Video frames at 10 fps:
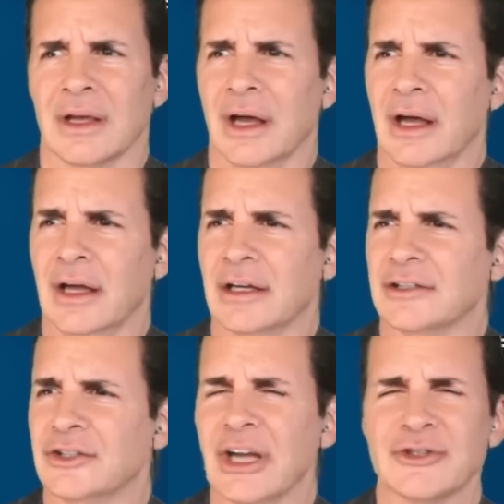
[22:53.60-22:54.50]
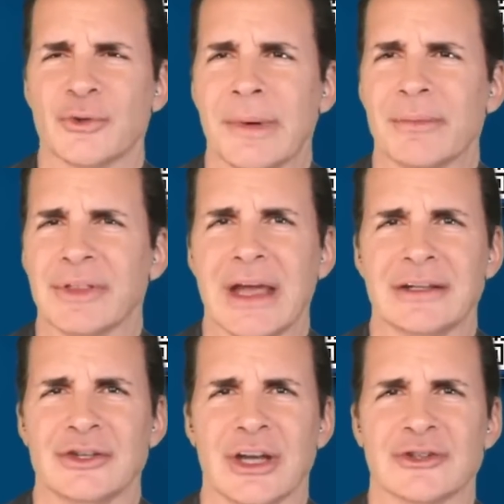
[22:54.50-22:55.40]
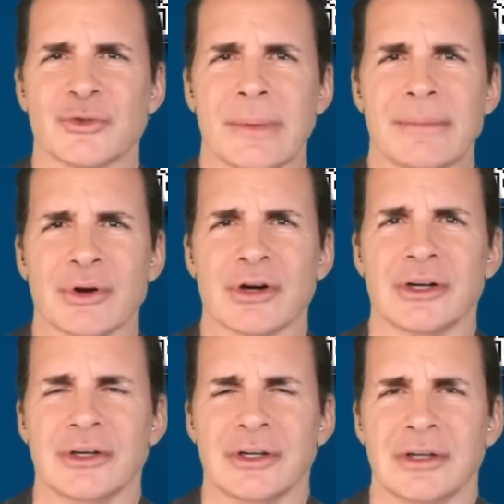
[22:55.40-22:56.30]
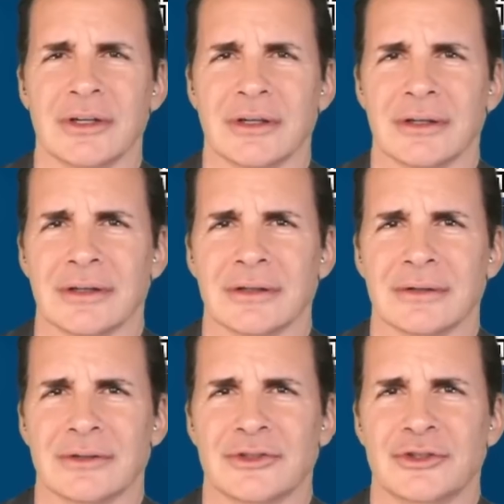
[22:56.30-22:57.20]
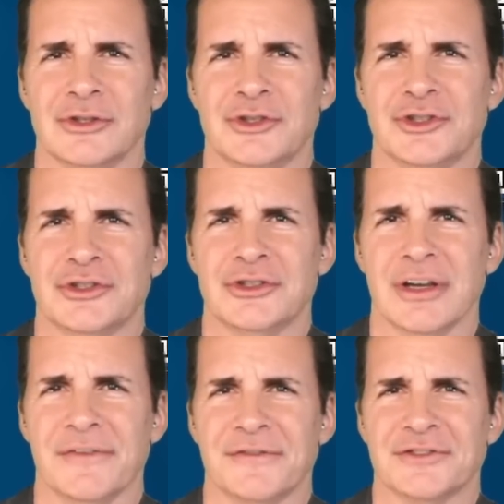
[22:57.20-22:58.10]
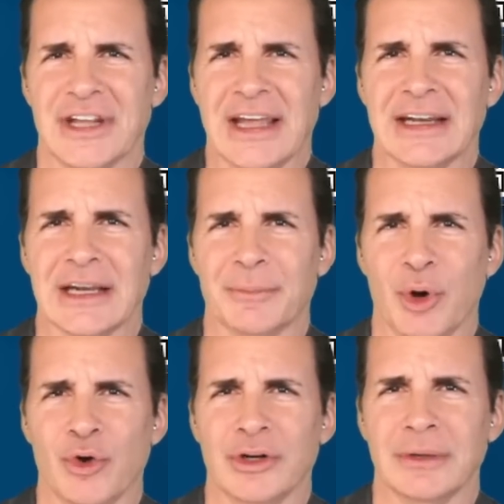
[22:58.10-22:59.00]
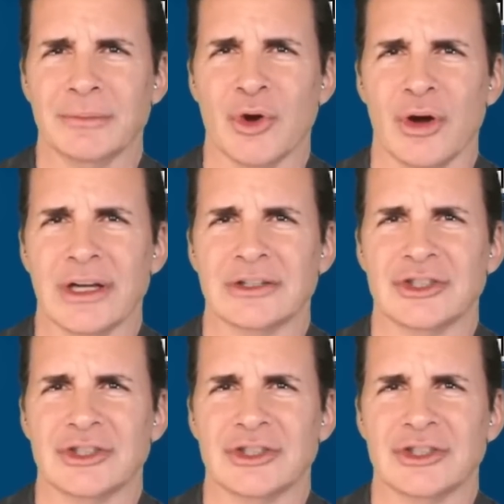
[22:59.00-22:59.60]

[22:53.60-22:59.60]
Uh, do you guys remember that? Do you guys remember Schiff standing at a podium going,